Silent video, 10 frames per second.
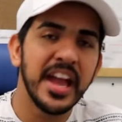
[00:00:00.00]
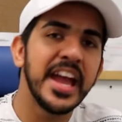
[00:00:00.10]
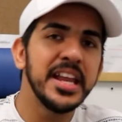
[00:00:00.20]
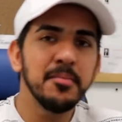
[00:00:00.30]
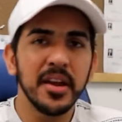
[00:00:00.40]

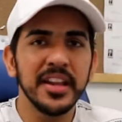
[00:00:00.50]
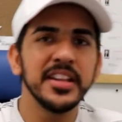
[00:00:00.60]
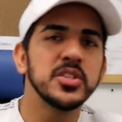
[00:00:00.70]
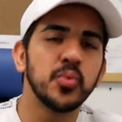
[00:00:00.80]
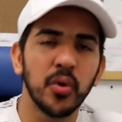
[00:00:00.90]
anybody in
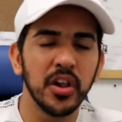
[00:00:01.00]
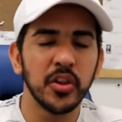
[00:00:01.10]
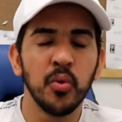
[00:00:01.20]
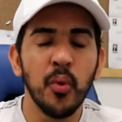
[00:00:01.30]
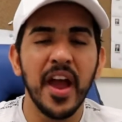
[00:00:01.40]
this world,
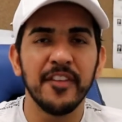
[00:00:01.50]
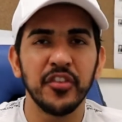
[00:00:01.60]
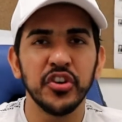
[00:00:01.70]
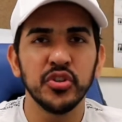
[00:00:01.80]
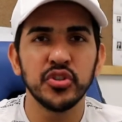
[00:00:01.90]

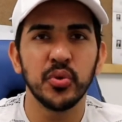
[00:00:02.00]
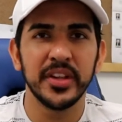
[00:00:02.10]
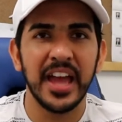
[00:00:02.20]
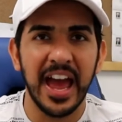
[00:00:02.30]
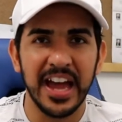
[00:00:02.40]
whoever you show
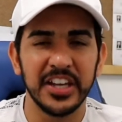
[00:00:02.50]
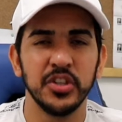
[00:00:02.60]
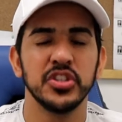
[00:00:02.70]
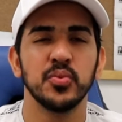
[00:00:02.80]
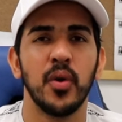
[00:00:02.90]
the ad, you
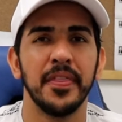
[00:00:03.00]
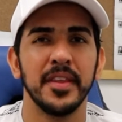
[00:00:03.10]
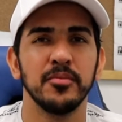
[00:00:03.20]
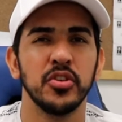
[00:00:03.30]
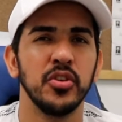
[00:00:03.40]
just want
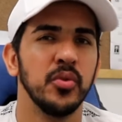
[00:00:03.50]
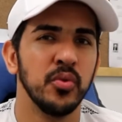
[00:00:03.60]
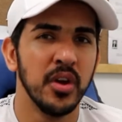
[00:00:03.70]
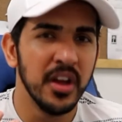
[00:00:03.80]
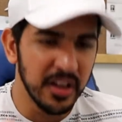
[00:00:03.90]
them to do